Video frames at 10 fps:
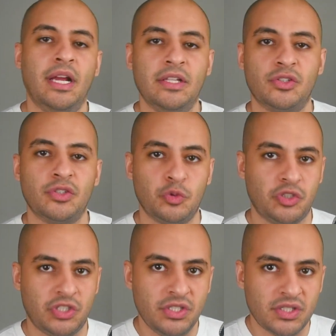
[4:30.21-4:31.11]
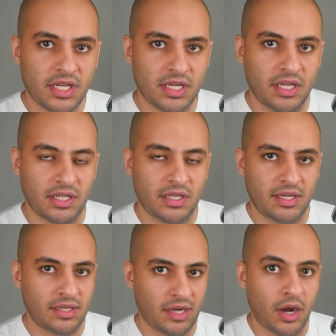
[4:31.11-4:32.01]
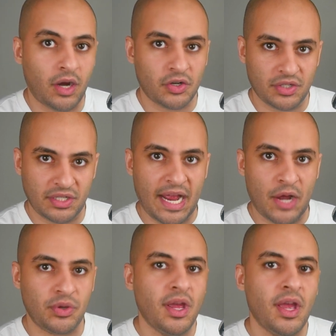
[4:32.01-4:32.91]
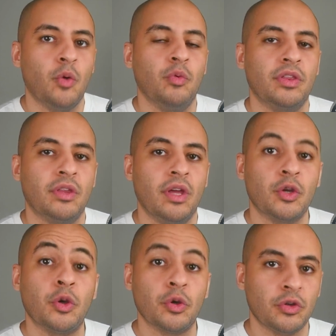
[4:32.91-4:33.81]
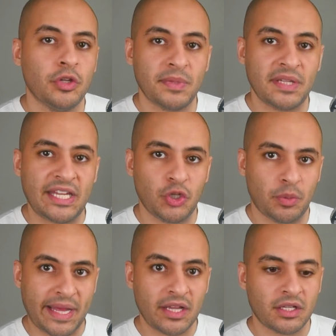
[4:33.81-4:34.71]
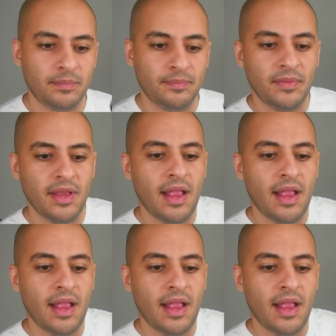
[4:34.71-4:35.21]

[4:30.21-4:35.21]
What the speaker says: And so she's not gonna hunker down with good old Millennial Malcolm.